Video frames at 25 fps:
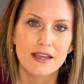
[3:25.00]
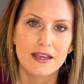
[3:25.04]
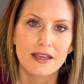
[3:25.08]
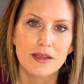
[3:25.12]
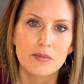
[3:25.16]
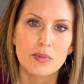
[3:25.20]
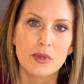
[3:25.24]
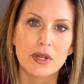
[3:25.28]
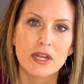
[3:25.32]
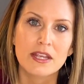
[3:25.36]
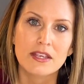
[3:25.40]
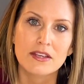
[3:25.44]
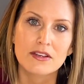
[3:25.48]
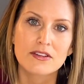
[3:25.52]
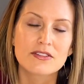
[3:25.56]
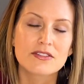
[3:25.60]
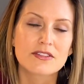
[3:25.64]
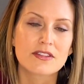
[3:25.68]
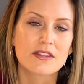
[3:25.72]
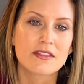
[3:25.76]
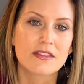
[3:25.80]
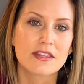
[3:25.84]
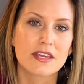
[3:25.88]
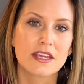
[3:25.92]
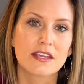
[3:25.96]
But here's the
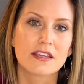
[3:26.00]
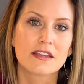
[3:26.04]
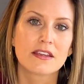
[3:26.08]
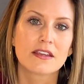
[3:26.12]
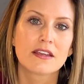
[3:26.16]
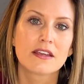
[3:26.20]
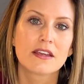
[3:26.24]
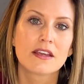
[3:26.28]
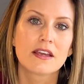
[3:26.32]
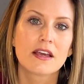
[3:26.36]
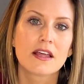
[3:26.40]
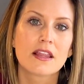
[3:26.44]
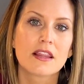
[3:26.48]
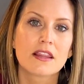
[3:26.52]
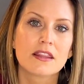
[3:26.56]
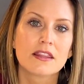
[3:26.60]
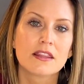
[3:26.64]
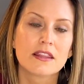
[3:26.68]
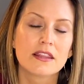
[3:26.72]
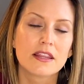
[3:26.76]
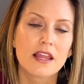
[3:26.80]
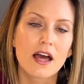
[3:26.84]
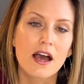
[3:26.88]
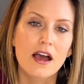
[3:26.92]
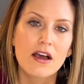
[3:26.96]
thing,
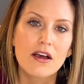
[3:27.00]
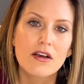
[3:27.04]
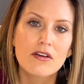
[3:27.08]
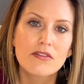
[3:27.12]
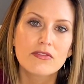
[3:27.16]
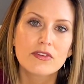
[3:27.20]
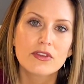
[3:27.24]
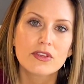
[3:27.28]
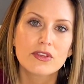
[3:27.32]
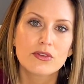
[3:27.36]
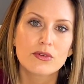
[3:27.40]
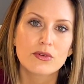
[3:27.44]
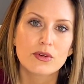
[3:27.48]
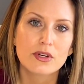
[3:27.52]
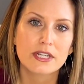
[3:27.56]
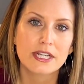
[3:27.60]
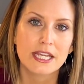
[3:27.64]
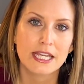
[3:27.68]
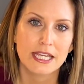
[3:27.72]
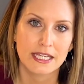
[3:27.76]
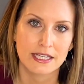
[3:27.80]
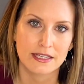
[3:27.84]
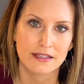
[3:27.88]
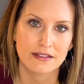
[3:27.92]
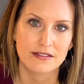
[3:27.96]
love your
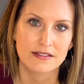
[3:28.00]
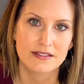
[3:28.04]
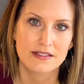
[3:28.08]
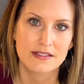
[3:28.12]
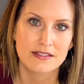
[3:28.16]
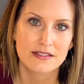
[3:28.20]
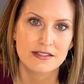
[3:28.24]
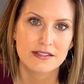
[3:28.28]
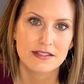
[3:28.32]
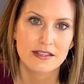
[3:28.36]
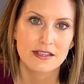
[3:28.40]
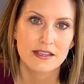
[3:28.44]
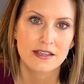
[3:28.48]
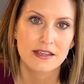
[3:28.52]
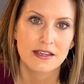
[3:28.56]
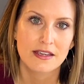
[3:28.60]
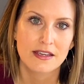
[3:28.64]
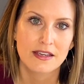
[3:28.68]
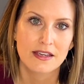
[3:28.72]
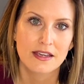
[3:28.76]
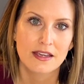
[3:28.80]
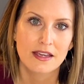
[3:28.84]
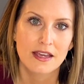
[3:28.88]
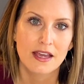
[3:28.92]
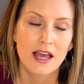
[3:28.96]
kids,
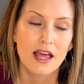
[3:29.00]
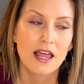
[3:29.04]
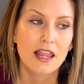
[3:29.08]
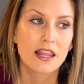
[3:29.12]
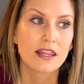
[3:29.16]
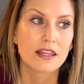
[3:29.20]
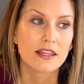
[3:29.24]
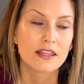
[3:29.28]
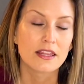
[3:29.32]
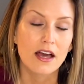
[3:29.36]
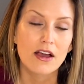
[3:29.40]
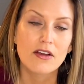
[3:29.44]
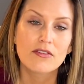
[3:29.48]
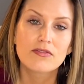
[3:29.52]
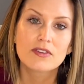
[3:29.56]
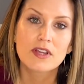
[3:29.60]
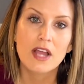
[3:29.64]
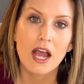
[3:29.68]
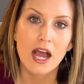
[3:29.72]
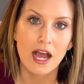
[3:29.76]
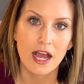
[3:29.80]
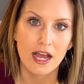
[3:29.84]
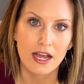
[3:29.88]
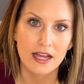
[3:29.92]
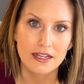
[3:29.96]
love
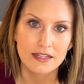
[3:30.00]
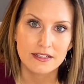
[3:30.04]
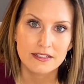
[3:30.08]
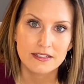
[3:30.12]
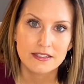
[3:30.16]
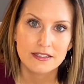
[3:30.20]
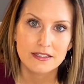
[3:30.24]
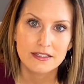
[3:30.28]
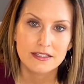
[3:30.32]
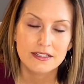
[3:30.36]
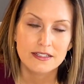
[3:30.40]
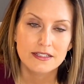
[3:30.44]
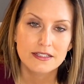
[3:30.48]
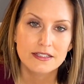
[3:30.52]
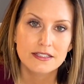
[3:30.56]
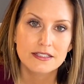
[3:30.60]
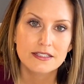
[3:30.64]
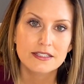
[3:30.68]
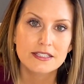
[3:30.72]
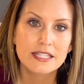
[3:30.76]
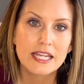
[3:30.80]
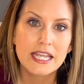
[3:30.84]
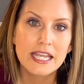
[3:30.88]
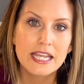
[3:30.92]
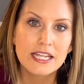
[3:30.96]
God,
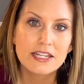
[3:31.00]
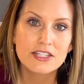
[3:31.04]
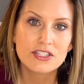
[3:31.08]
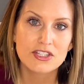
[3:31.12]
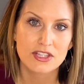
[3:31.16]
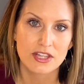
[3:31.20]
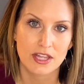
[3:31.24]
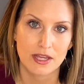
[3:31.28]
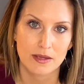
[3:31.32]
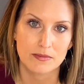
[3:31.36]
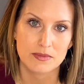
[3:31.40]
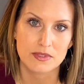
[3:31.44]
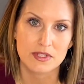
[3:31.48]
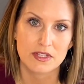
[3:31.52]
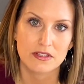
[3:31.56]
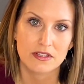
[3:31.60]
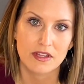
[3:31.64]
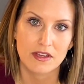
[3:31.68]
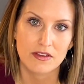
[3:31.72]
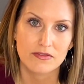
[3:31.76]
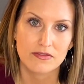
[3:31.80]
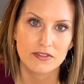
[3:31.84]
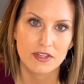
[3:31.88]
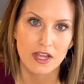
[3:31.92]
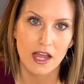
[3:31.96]
teach them to
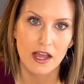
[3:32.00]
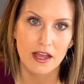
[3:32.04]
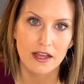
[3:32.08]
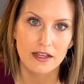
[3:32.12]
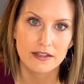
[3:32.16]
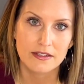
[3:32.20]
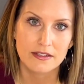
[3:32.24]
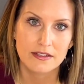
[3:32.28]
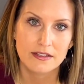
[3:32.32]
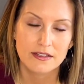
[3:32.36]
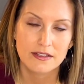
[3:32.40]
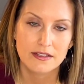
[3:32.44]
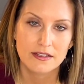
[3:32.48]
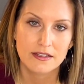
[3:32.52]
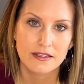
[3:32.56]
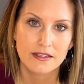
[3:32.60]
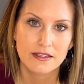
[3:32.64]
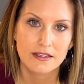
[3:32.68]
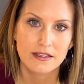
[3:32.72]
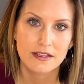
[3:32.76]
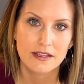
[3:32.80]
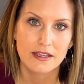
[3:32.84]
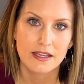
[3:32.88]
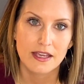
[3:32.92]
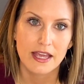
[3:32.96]
love God,
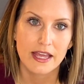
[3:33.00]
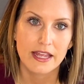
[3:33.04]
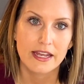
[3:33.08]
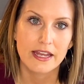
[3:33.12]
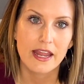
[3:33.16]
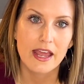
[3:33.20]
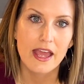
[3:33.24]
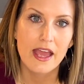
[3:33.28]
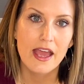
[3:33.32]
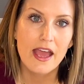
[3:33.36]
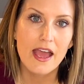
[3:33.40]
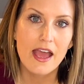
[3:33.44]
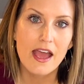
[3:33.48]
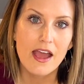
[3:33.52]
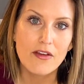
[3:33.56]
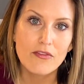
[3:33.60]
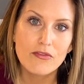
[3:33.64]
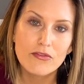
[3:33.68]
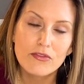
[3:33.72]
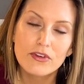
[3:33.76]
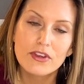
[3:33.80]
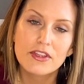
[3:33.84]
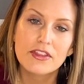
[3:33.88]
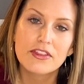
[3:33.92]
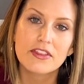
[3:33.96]
and
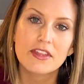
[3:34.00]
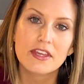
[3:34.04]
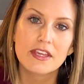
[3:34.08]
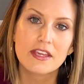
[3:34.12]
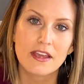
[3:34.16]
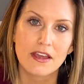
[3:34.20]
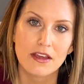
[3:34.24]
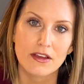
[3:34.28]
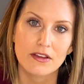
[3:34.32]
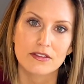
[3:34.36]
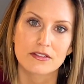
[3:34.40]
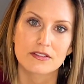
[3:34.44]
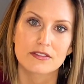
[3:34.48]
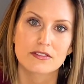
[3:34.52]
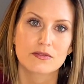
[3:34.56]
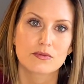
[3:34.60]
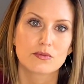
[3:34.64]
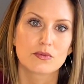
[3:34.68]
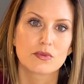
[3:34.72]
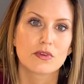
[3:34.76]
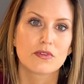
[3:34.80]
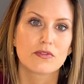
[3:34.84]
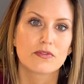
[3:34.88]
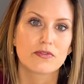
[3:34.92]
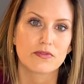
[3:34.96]
everything else
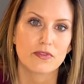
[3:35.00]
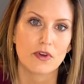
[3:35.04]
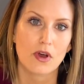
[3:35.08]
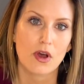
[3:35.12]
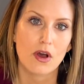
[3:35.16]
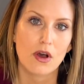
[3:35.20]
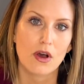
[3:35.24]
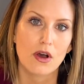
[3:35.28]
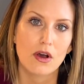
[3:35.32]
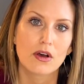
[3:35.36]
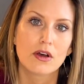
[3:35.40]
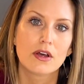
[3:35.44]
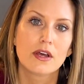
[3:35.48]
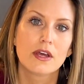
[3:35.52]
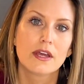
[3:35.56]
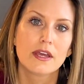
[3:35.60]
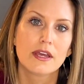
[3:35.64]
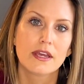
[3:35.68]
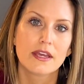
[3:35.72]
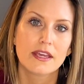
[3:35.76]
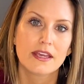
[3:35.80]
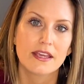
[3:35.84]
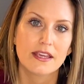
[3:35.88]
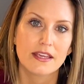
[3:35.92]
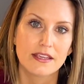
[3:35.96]
will fall
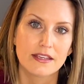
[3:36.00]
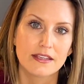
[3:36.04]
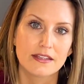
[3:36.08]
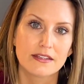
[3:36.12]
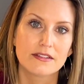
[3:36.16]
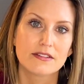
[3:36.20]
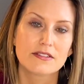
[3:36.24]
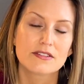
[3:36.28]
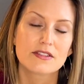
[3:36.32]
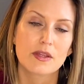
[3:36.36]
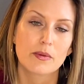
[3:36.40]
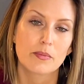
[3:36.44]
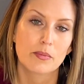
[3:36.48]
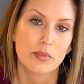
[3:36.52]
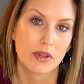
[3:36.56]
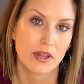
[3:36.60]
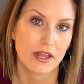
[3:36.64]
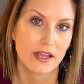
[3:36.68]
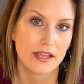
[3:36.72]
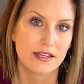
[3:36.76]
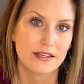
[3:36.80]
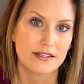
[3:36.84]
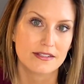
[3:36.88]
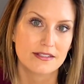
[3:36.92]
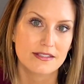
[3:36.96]
into
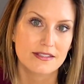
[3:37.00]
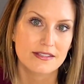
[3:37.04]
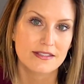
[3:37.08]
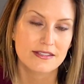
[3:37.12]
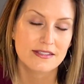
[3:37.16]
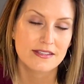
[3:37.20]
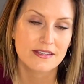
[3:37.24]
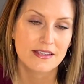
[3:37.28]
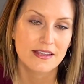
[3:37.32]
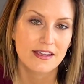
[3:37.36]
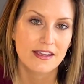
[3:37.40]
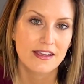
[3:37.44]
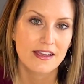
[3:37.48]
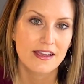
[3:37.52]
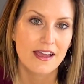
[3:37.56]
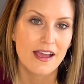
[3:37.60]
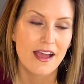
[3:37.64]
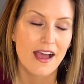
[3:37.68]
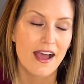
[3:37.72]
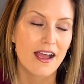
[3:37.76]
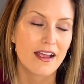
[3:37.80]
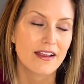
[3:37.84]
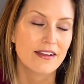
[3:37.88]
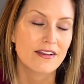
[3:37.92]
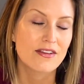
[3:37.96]
place.
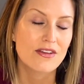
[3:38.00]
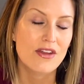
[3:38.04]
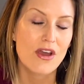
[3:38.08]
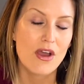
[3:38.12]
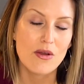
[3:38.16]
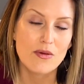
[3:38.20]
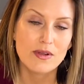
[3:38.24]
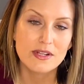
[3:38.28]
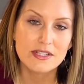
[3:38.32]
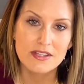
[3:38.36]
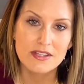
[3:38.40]
I know it's